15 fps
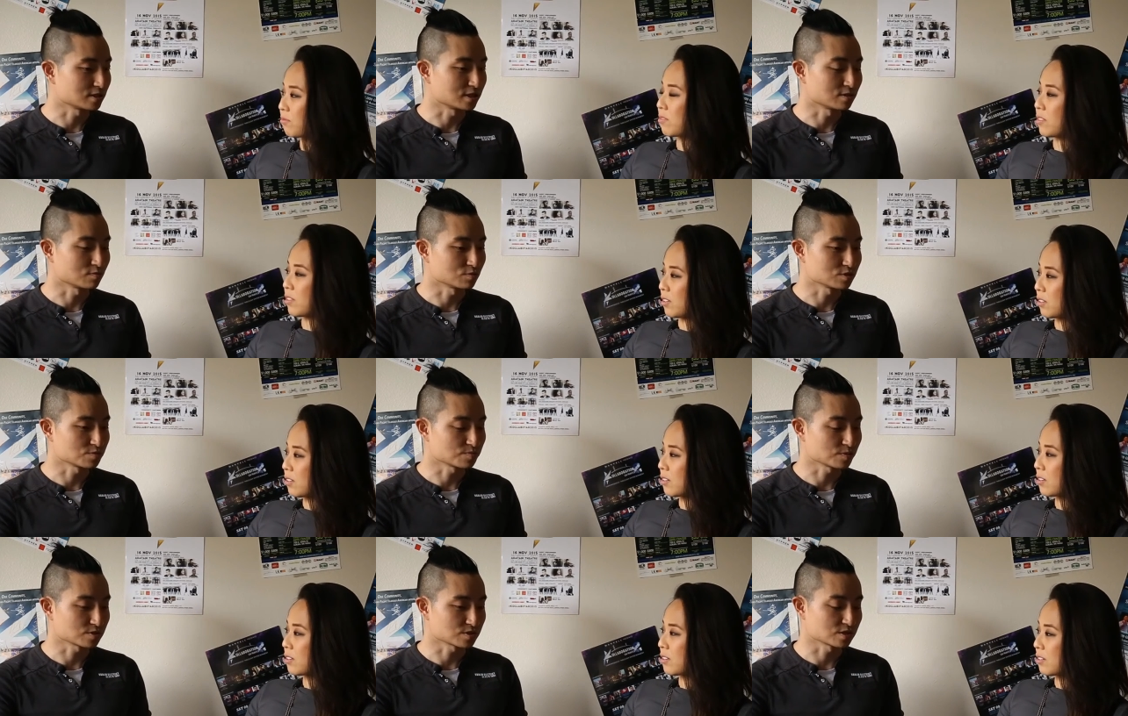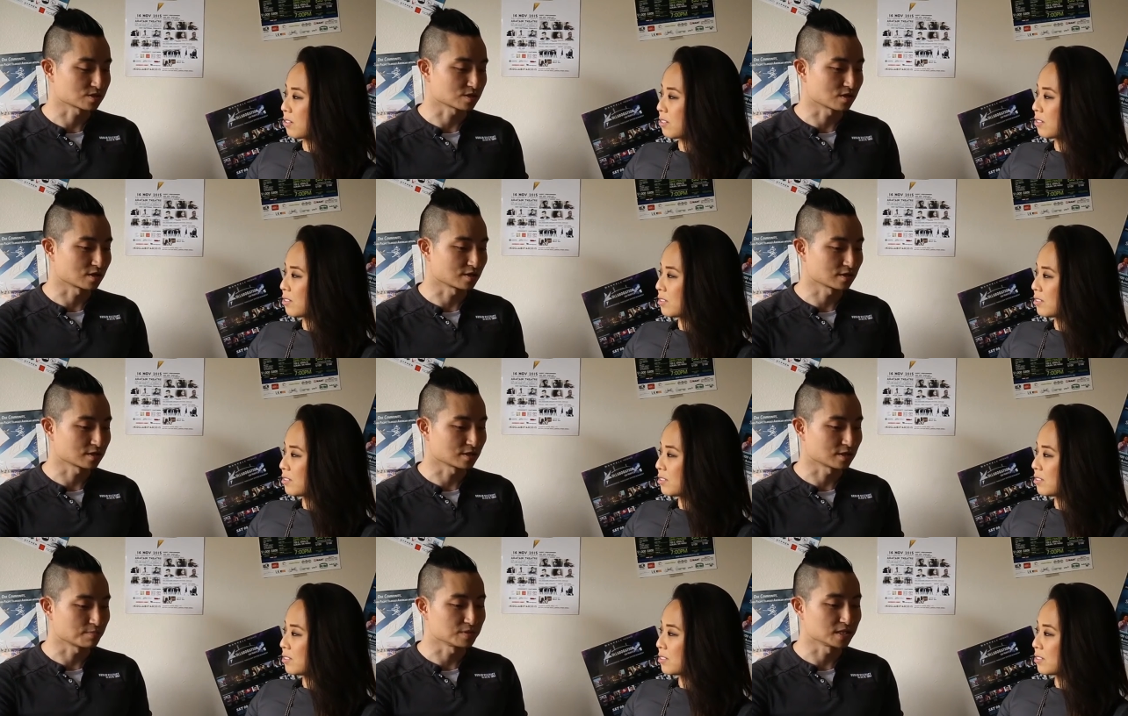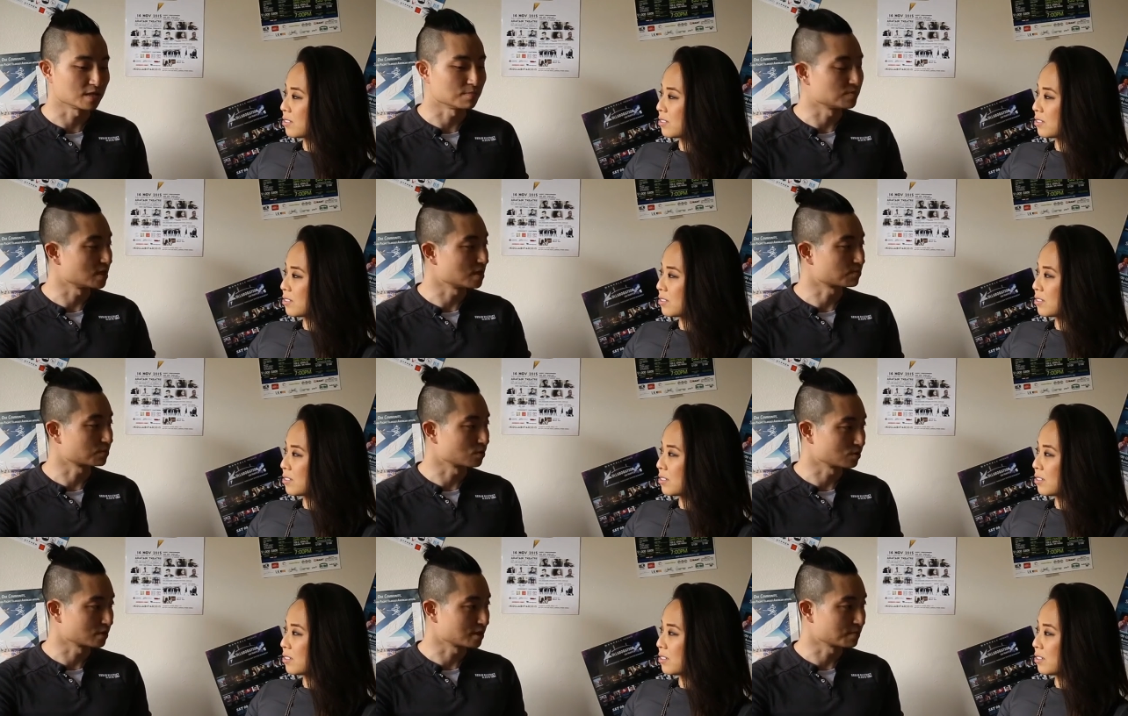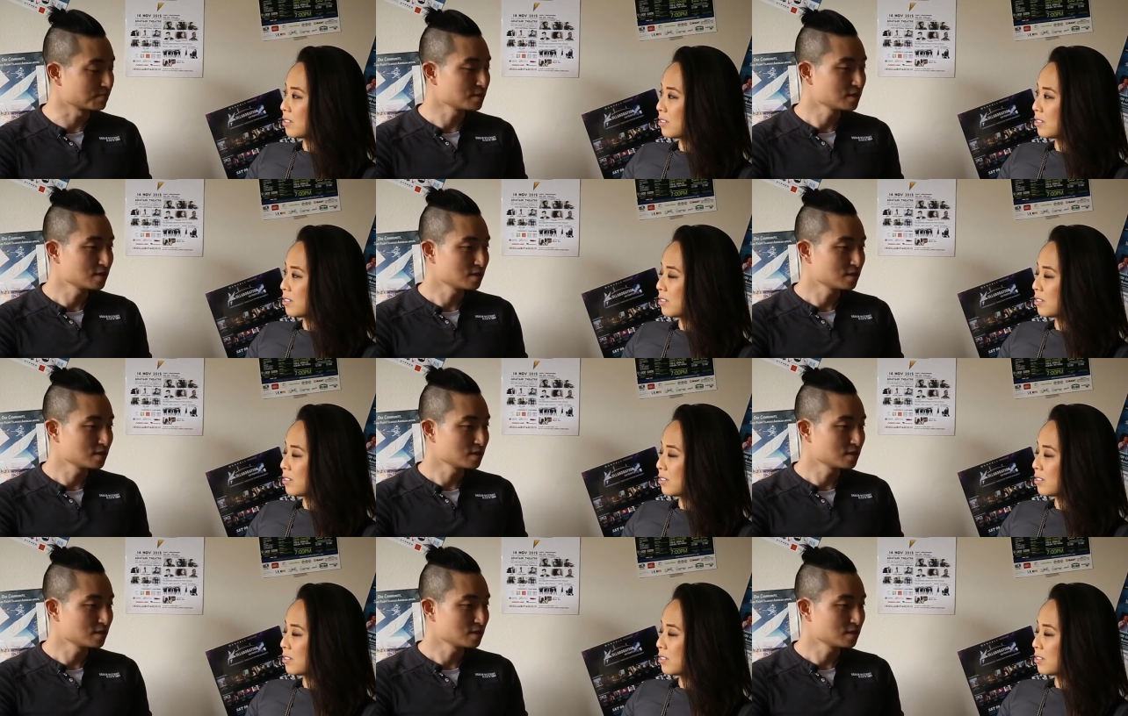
Speaker 1: Um, was supposed to start an MD MBA program,